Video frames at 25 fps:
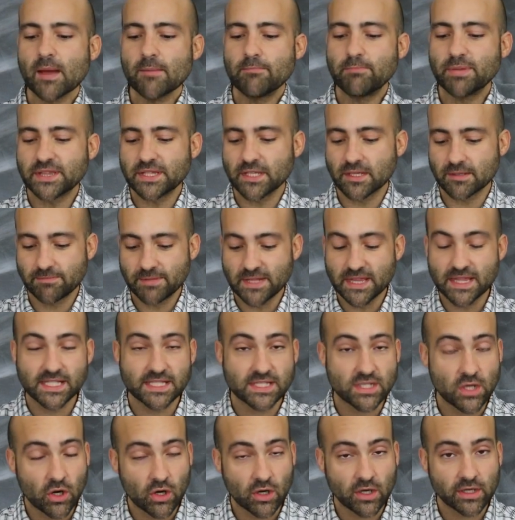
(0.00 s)
But there'd be
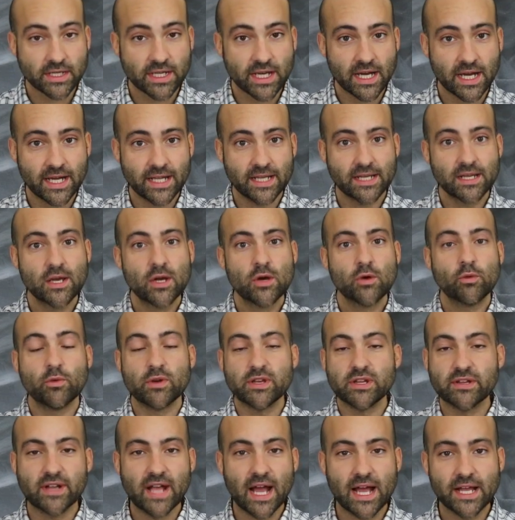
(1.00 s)
this hard cut
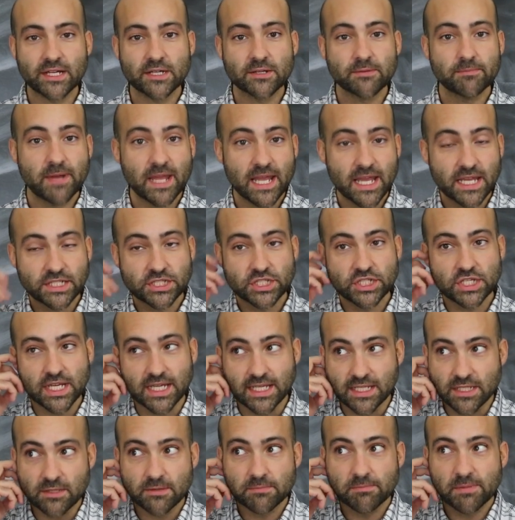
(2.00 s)
when you got your PhD.
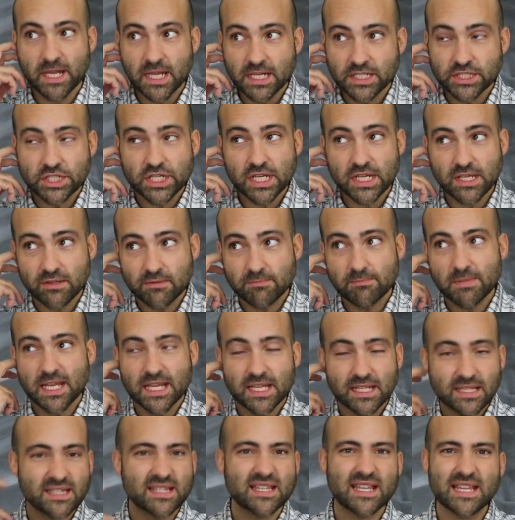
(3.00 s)
And your PhD, you'd
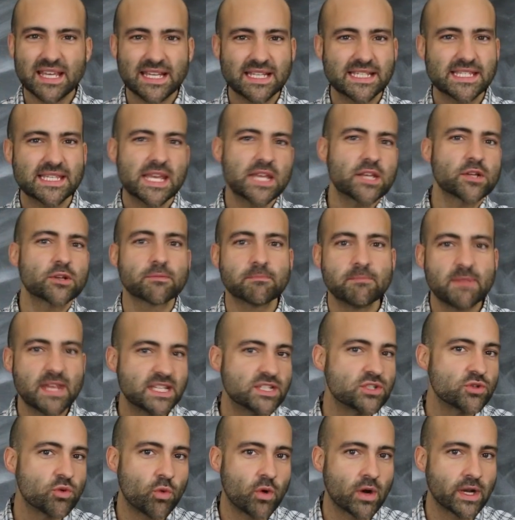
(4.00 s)
be in, like, say, your
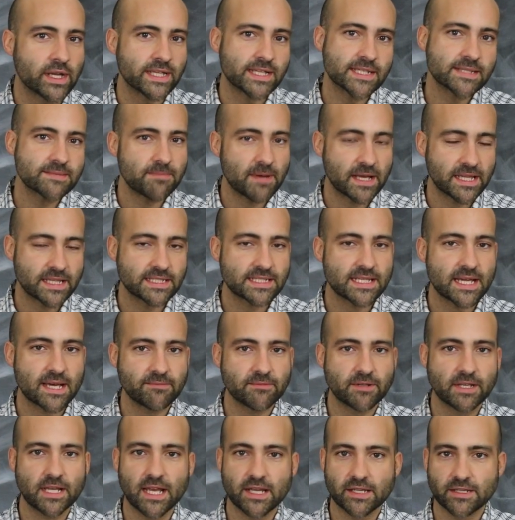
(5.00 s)
mid twenties by the
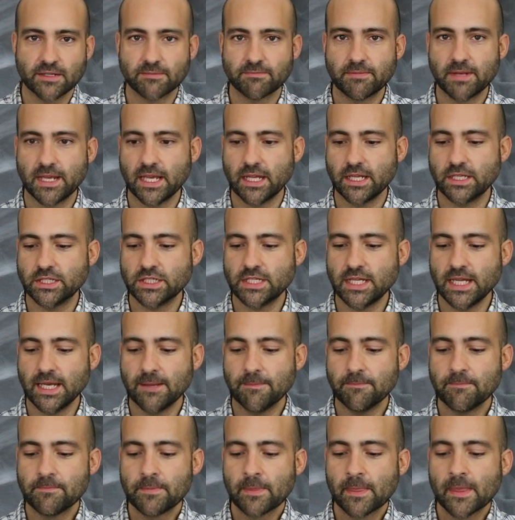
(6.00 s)
time you got your PhD.
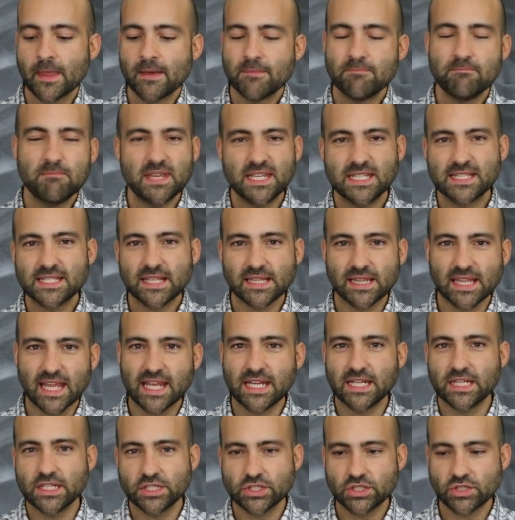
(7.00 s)
Mid to
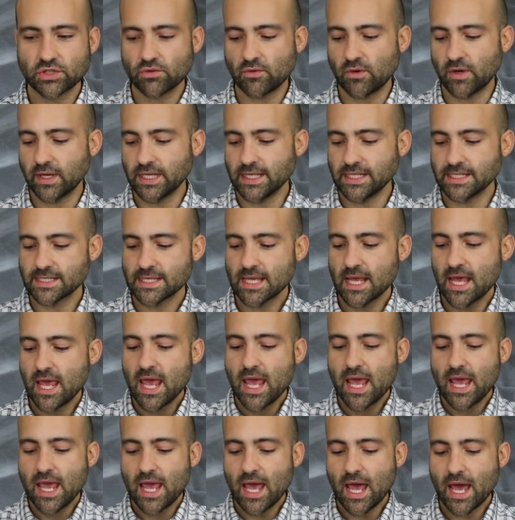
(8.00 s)
late-ish twenties.
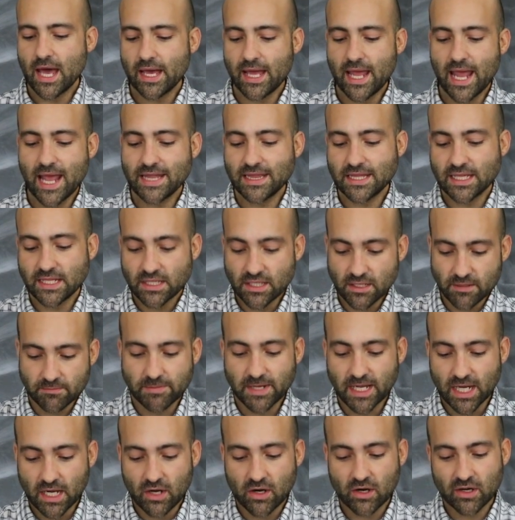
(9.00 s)
Uh, and then there'd
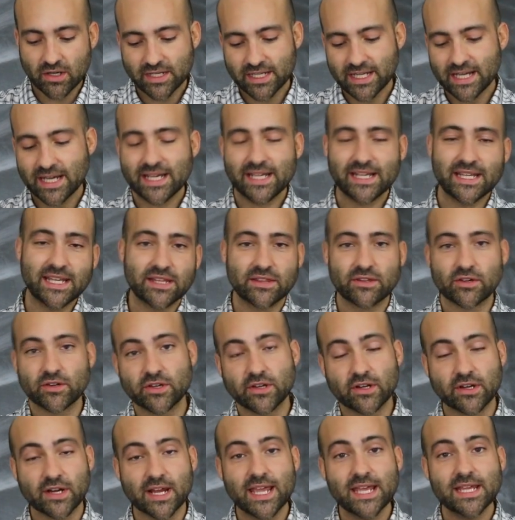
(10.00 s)
be a hard cut. Either
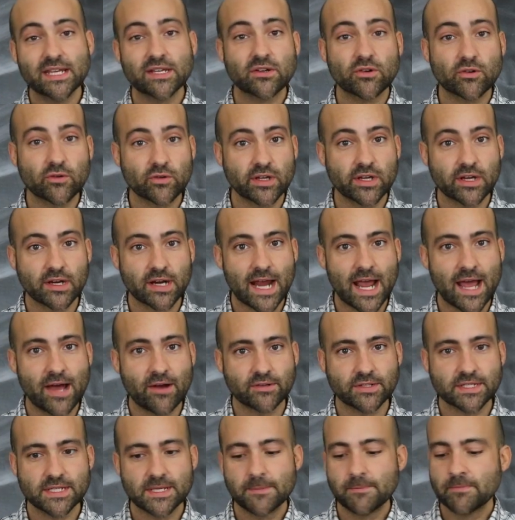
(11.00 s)
you're in or you're
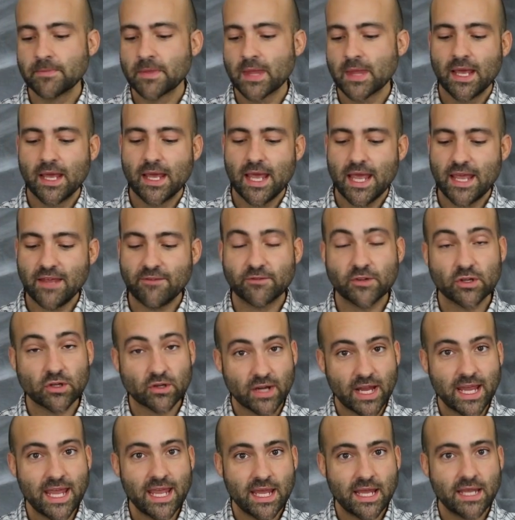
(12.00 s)
out. If
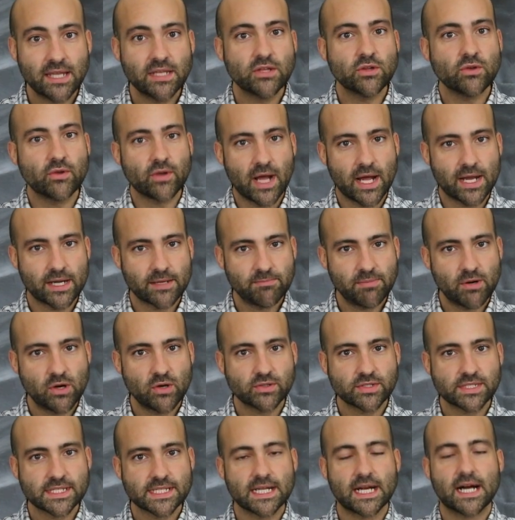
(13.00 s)
you're in, you got a
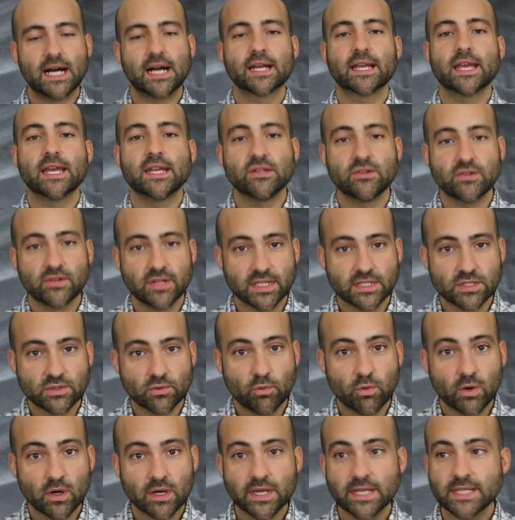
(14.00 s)
postdoc, and you get to
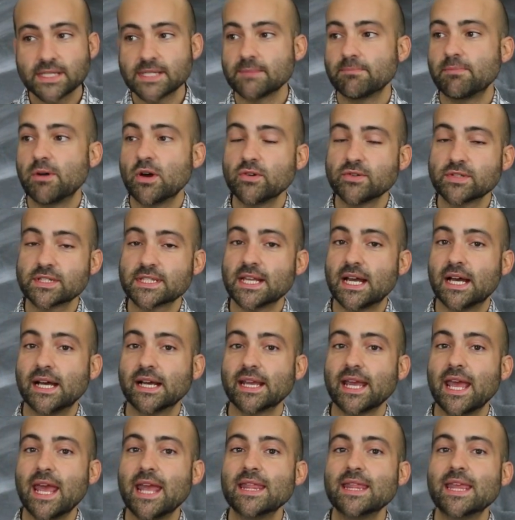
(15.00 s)
work as a
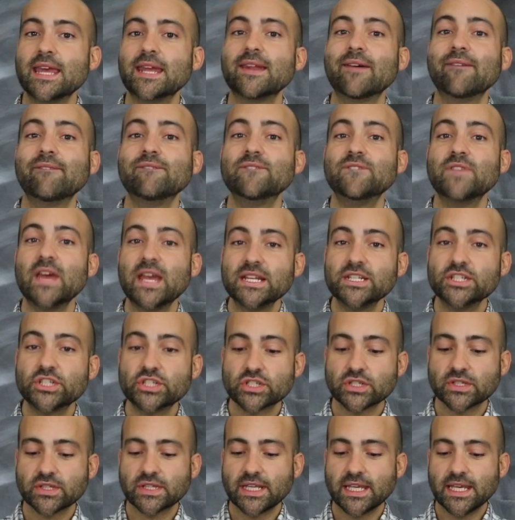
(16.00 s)
postdoc, and then
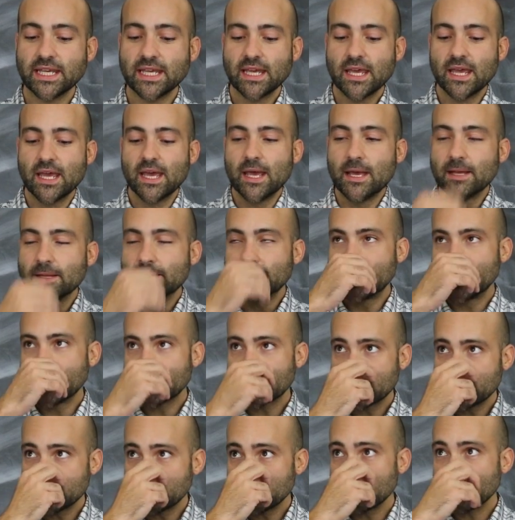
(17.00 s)
eventually
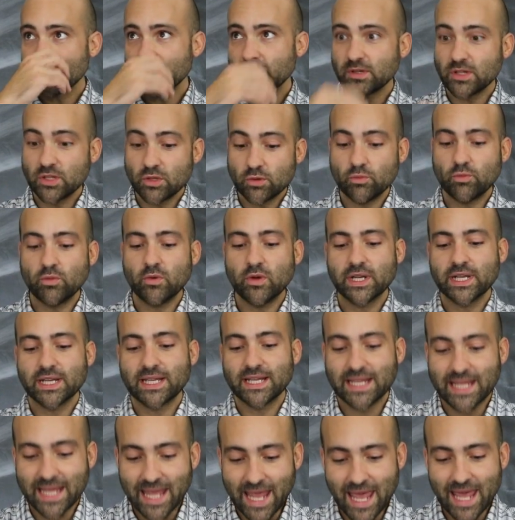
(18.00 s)
there you
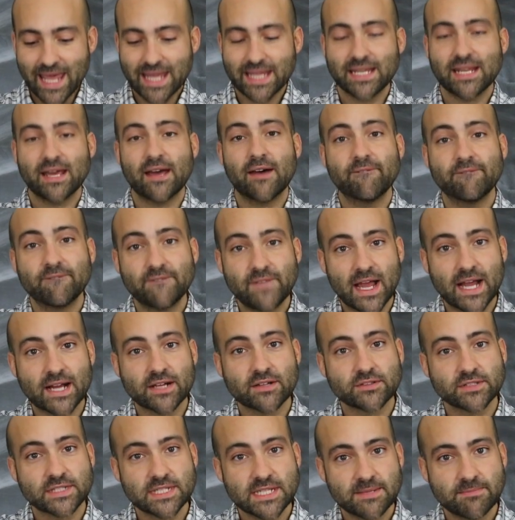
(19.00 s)
would get a
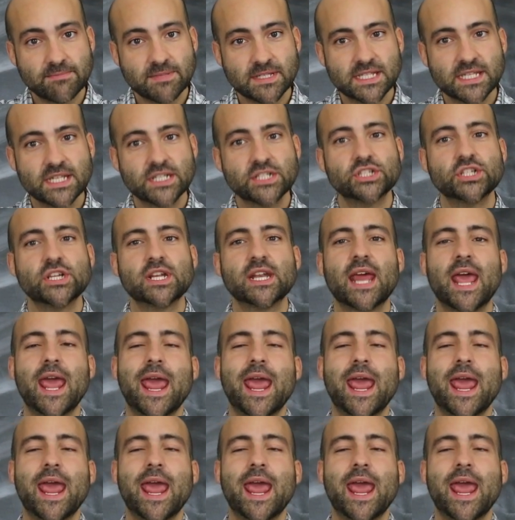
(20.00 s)
faculty position.